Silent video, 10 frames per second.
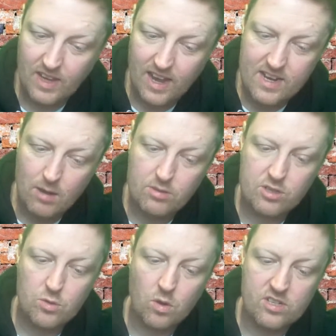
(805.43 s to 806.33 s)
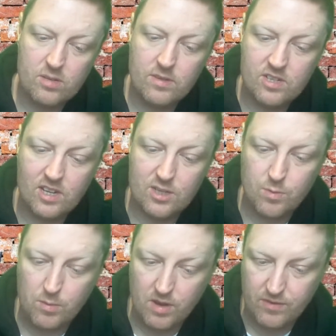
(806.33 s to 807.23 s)
Eddie Howe in the squad, similar to last
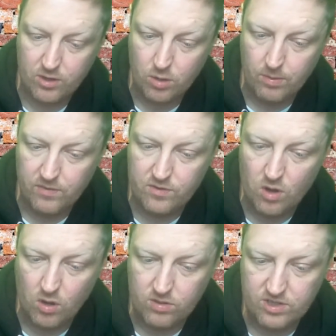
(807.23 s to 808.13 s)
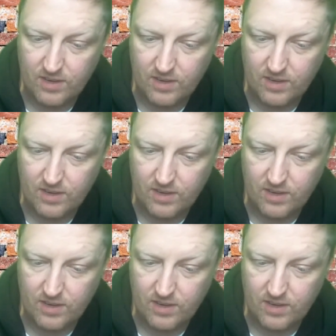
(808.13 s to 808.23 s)
week, we have a couple of knocks